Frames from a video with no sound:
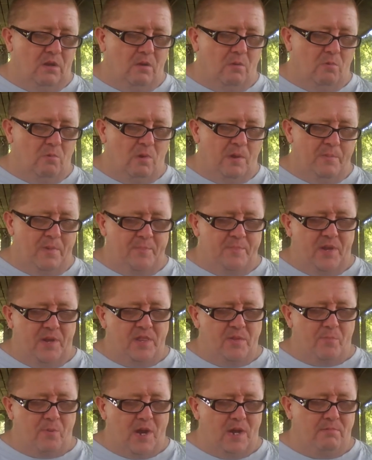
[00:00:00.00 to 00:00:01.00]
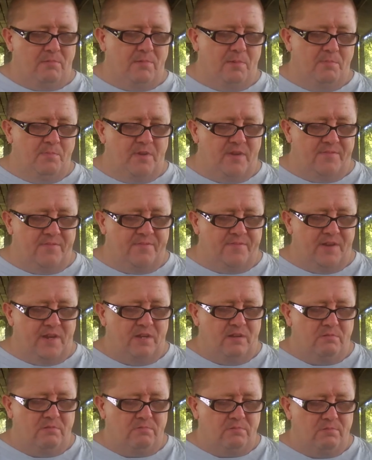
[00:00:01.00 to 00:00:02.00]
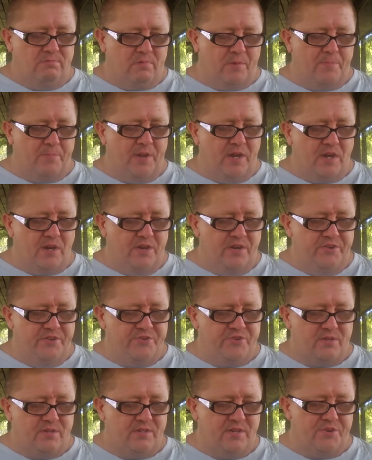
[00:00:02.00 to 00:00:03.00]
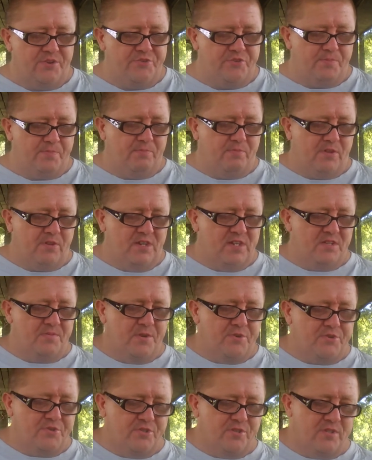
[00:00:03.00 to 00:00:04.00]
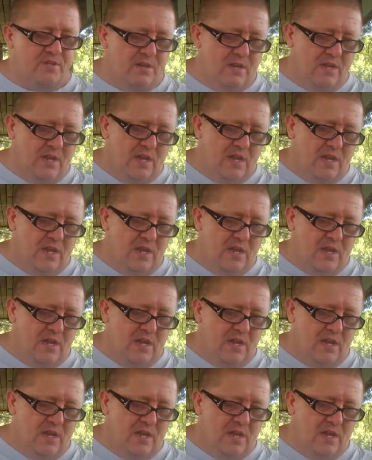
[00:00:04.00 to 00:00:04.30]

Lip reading: What might be the problem if a repeater user says your transmissions